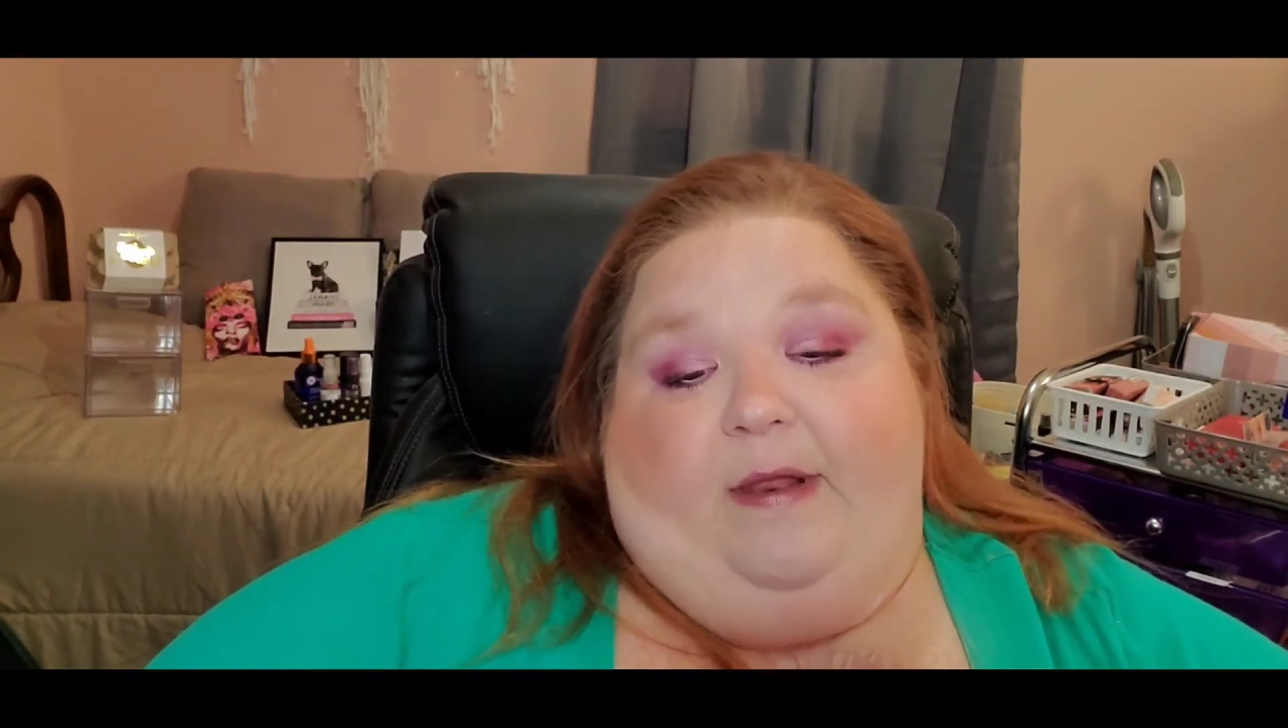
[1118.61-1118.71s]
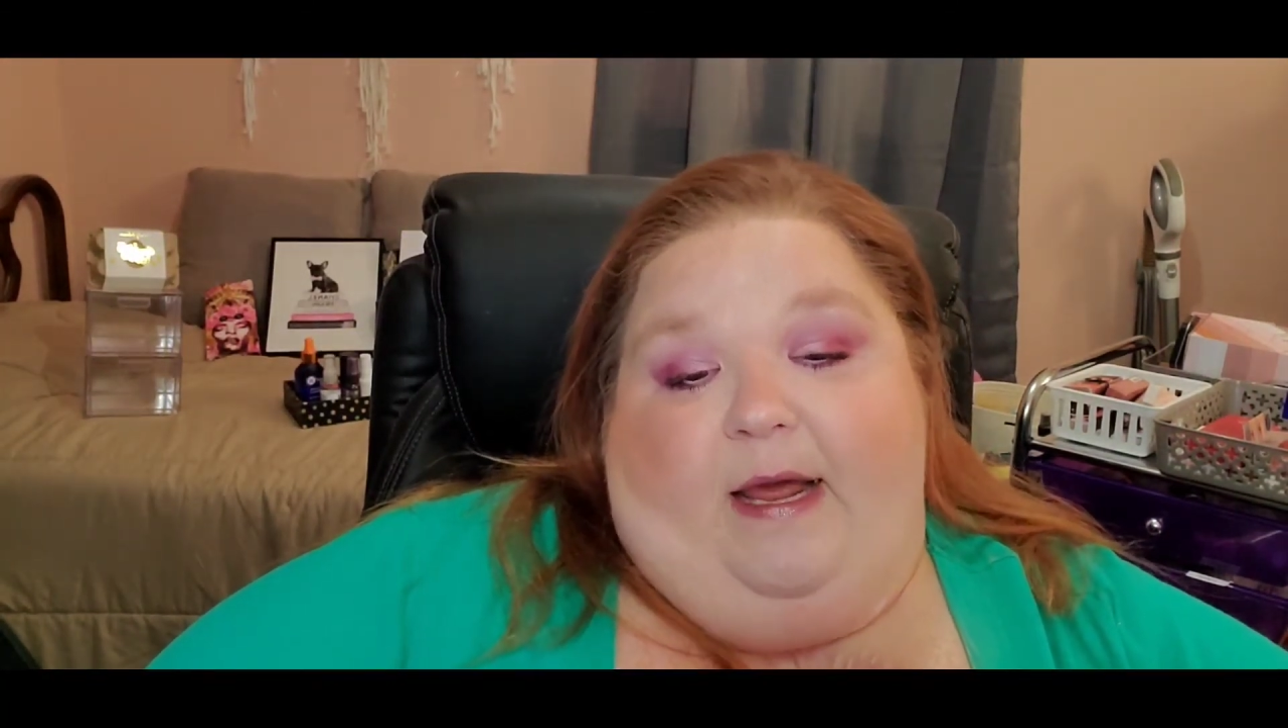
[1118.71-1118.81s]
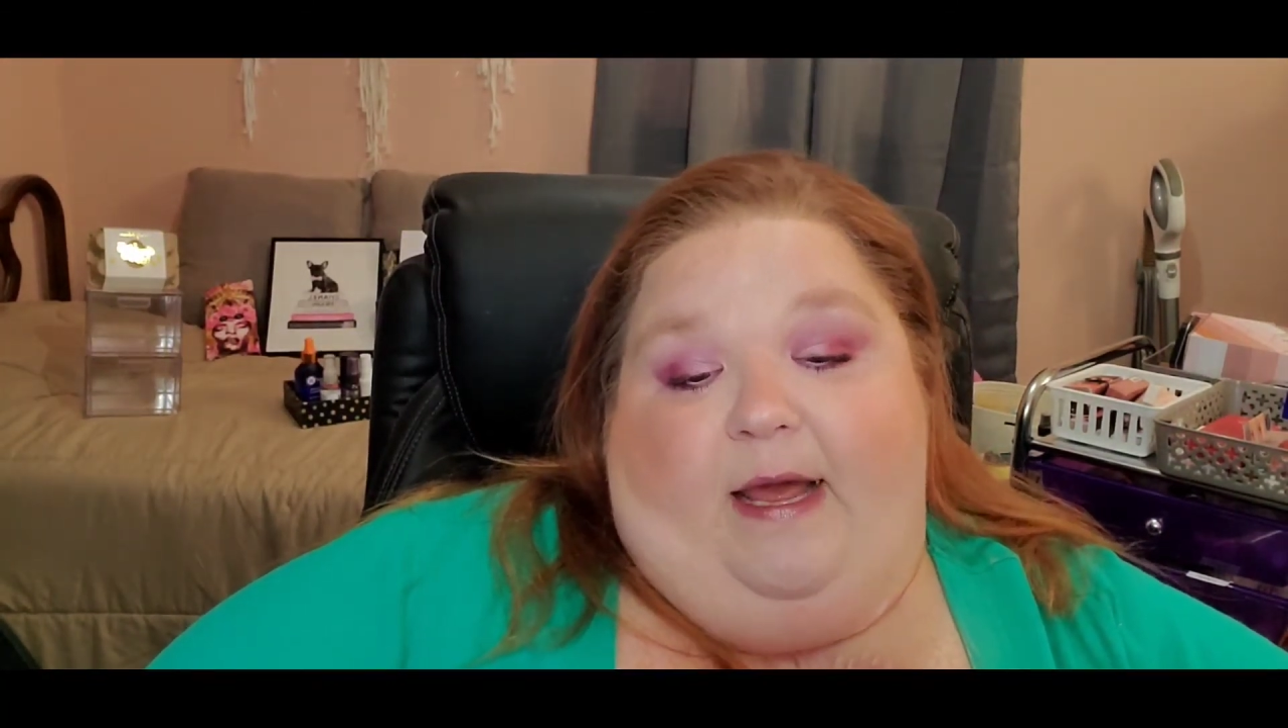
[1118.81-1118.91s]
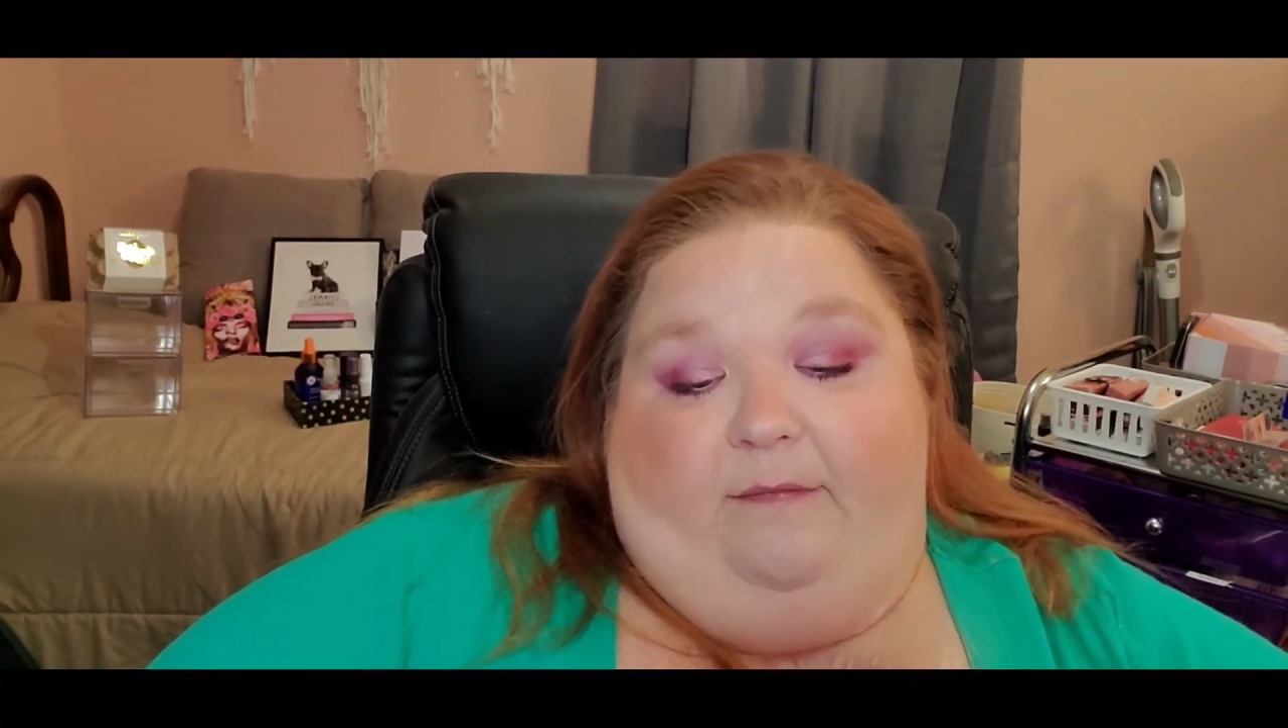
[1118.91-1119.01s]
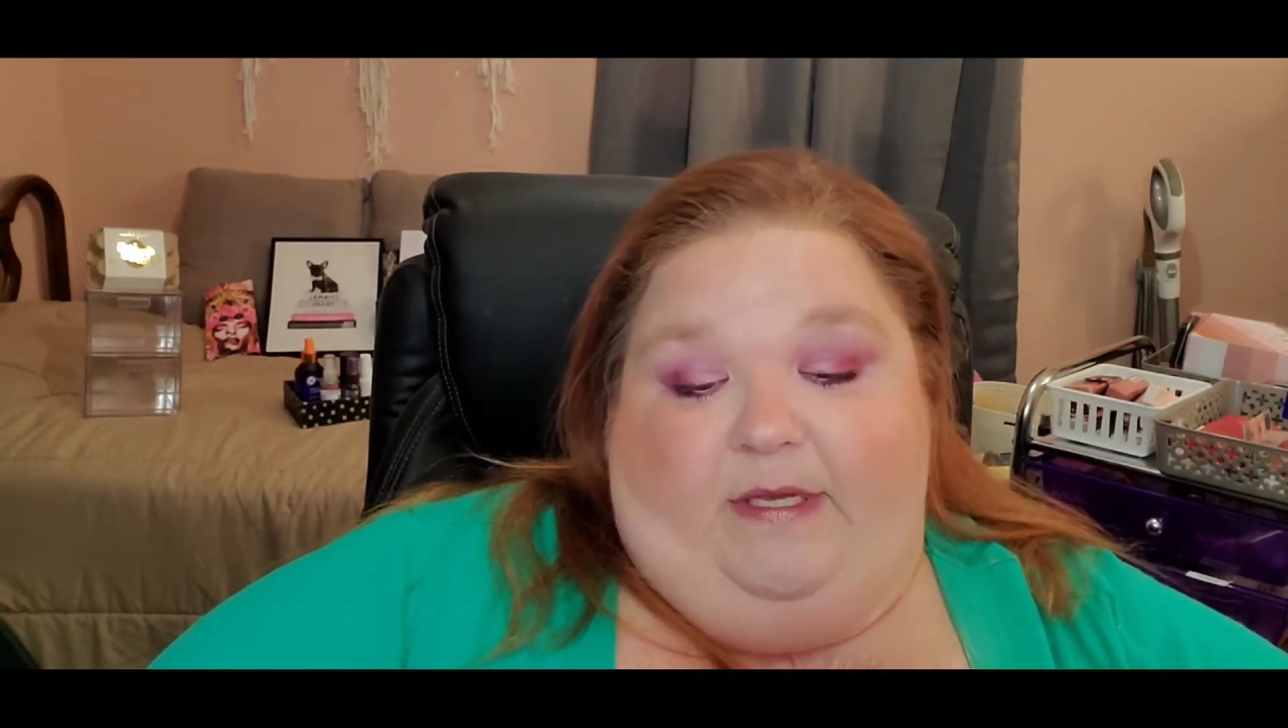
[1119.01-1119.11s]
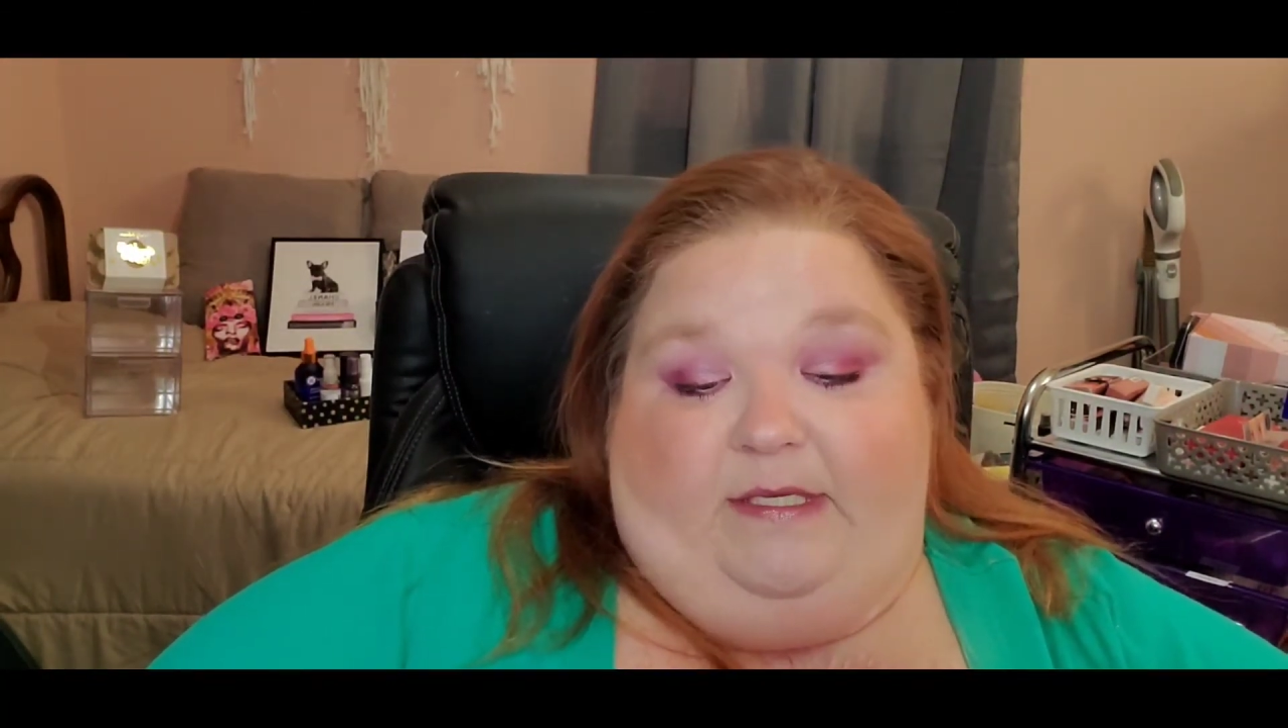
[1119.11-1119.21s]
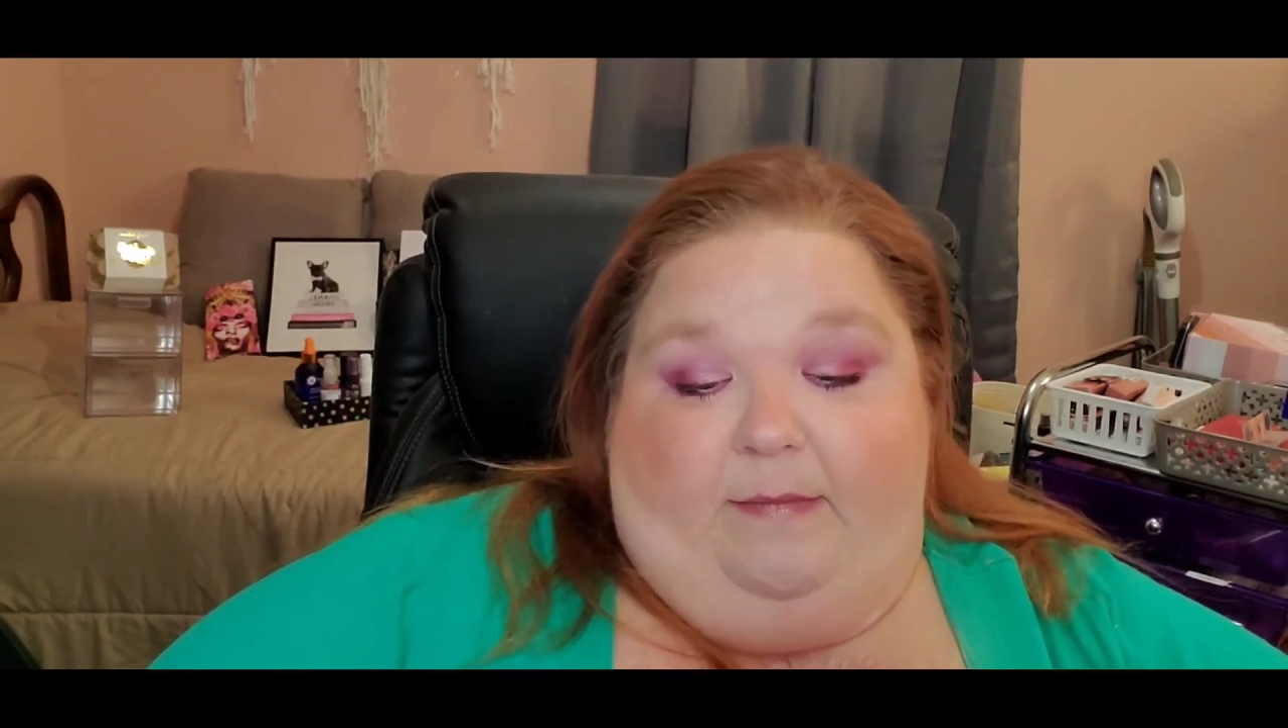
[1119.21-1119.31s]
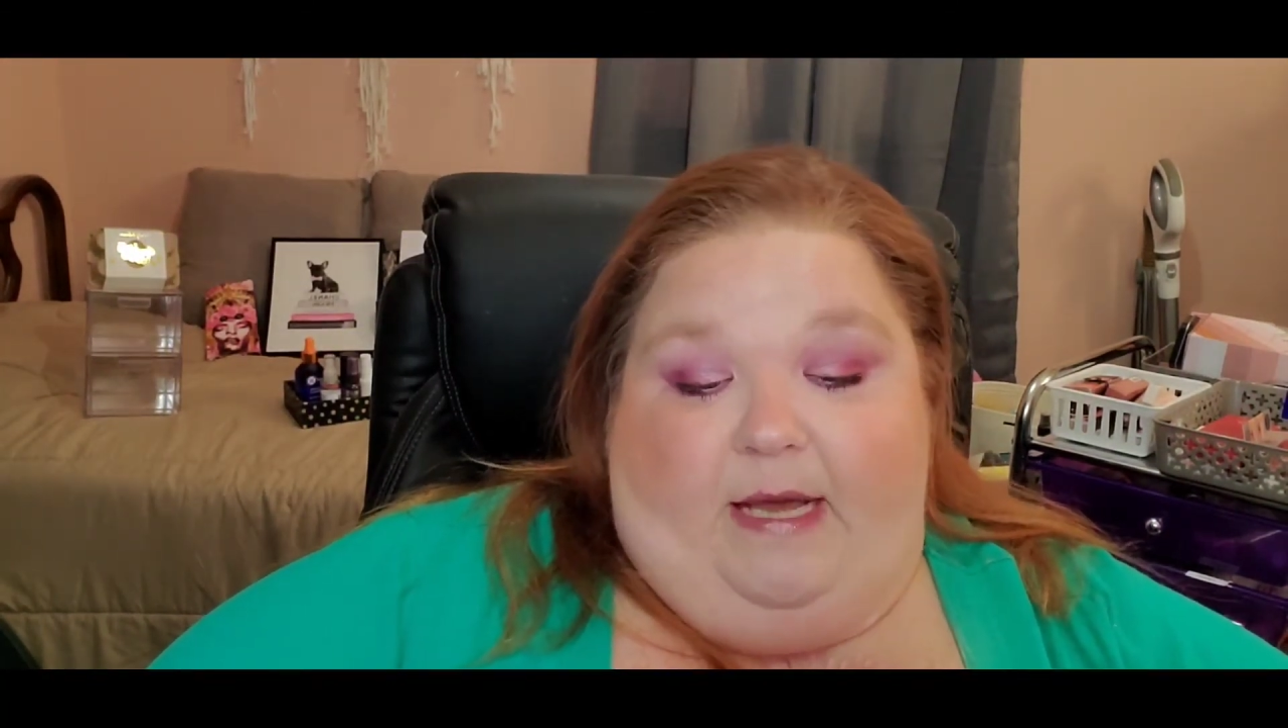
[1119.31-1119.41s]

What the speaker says: have this in my